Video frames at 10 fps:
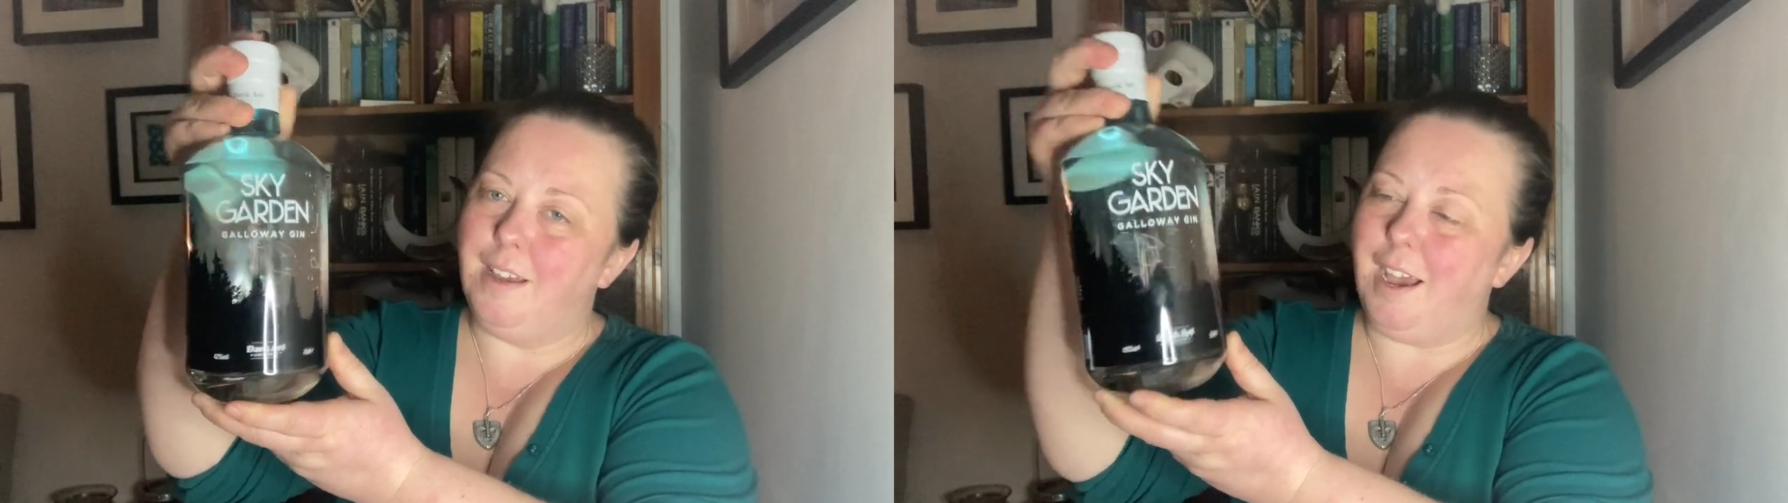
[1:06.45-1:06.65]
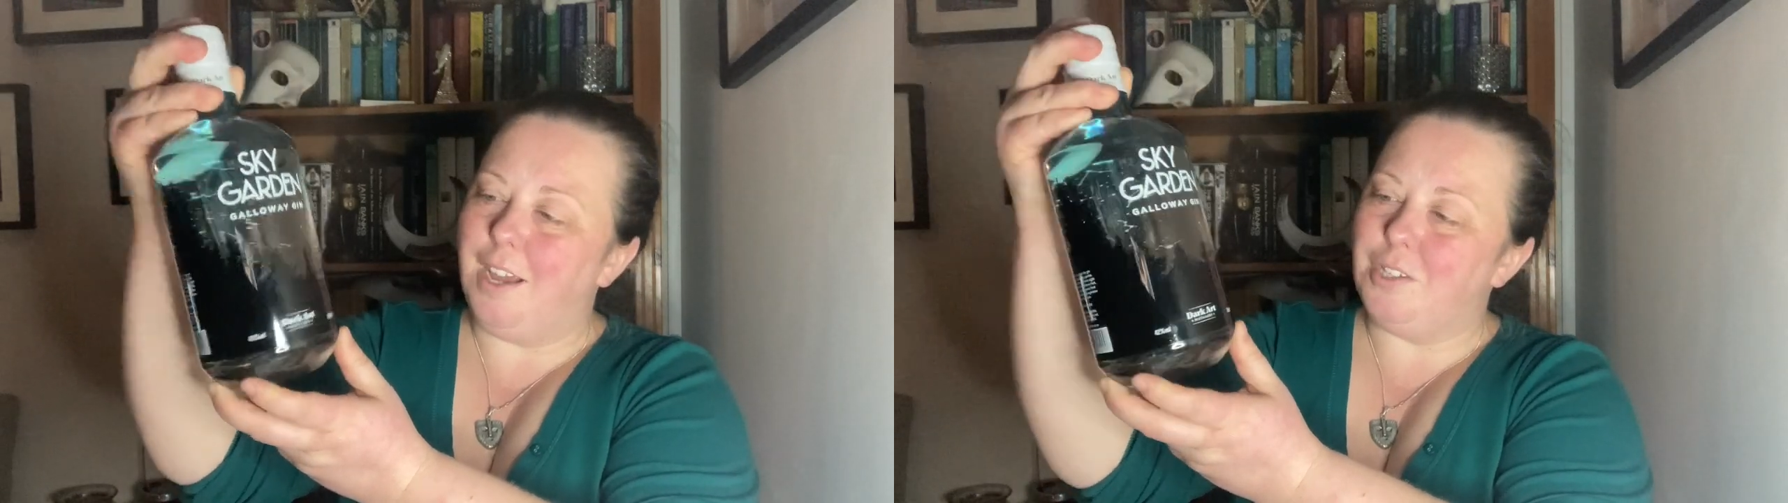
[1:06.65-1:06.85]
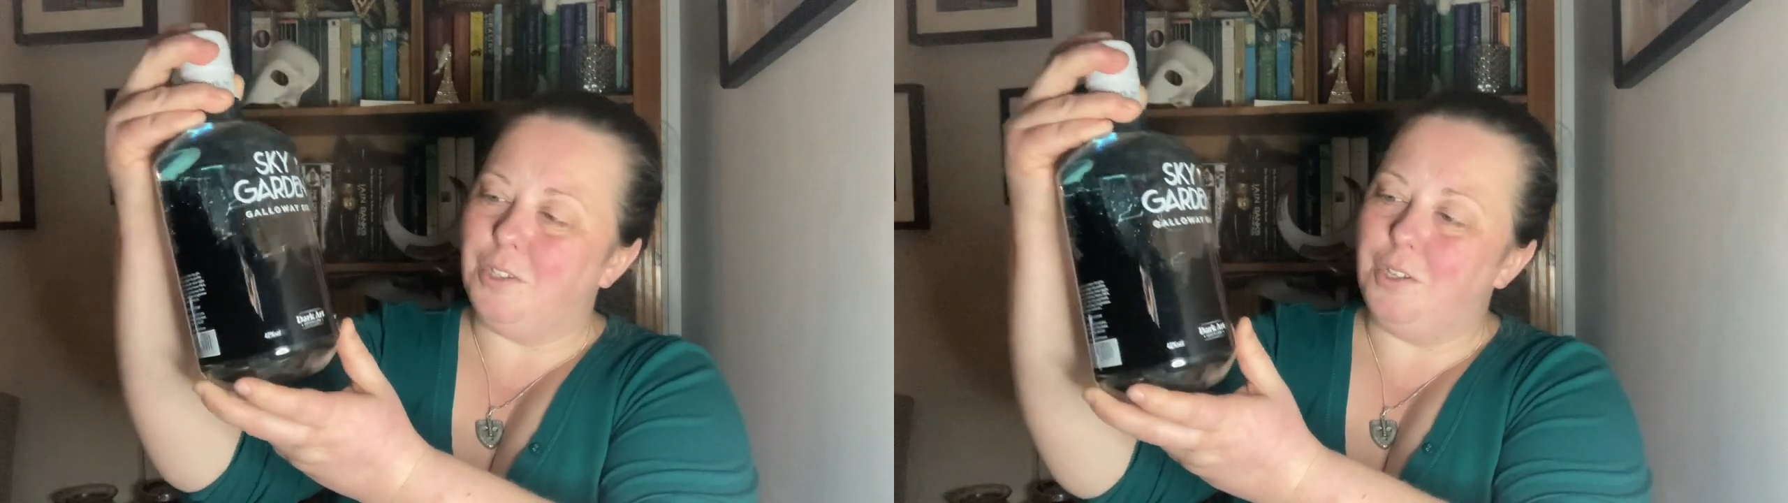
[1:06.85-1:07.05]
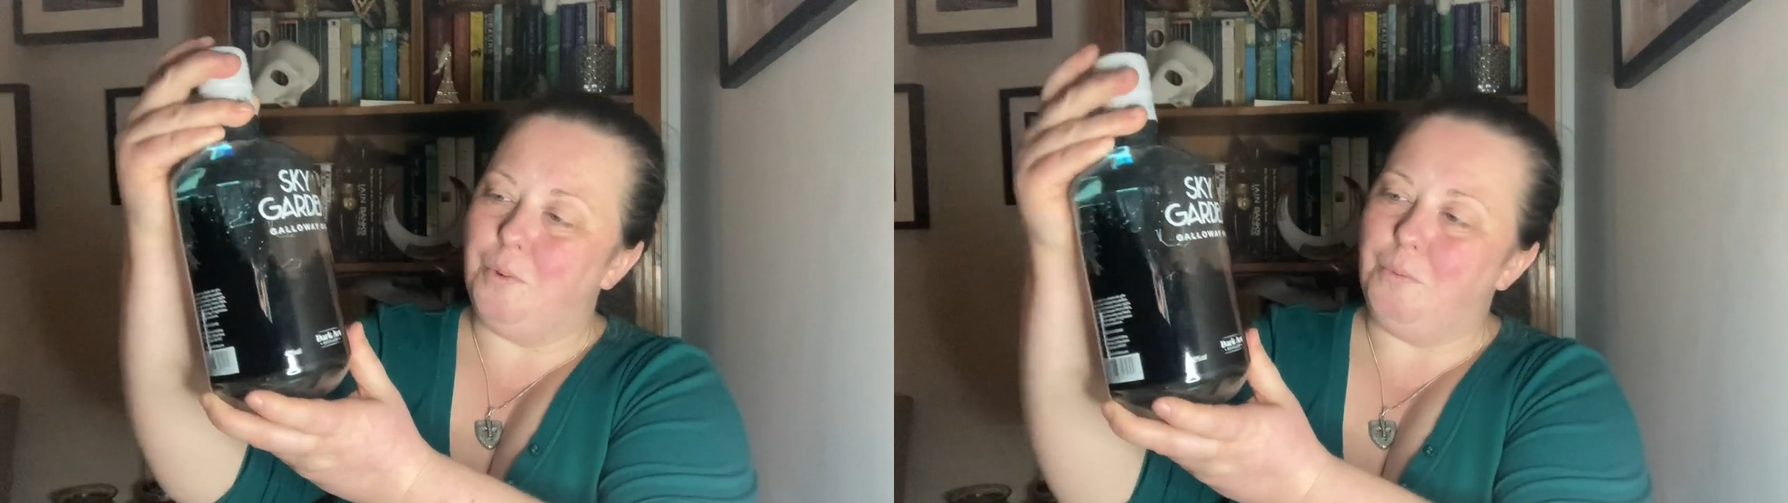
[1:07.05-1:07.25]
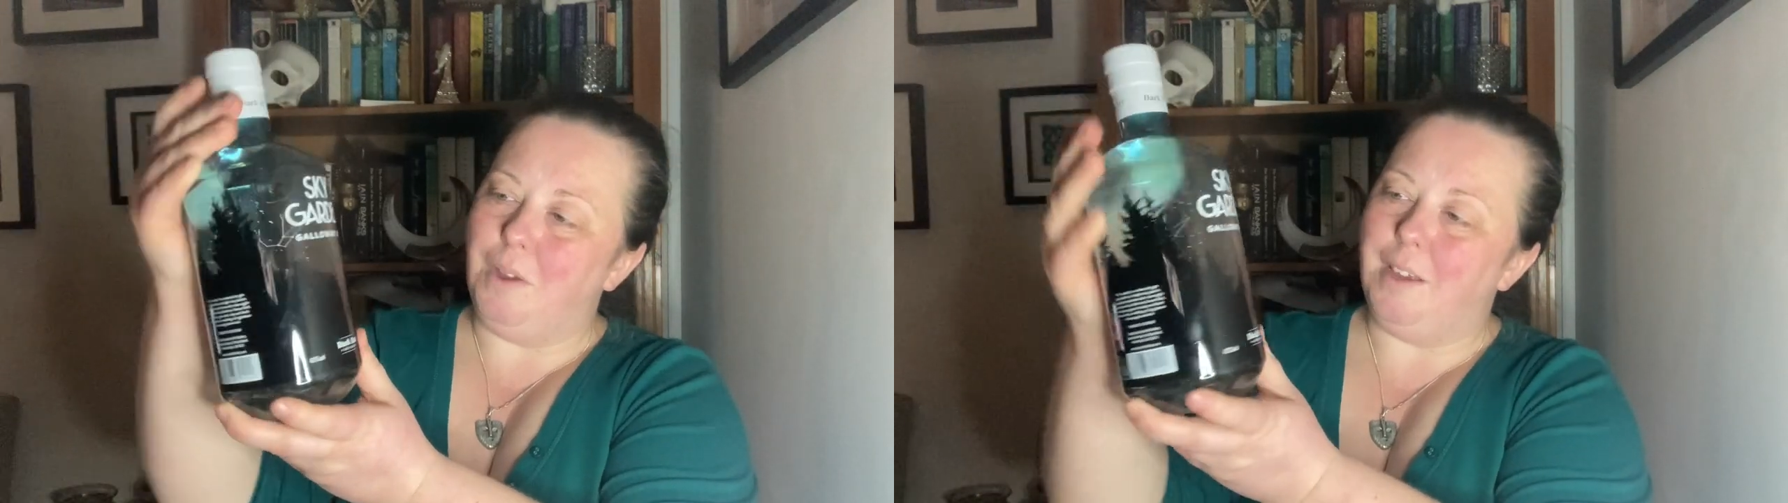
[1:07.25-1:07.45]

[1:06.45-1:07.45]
I actually do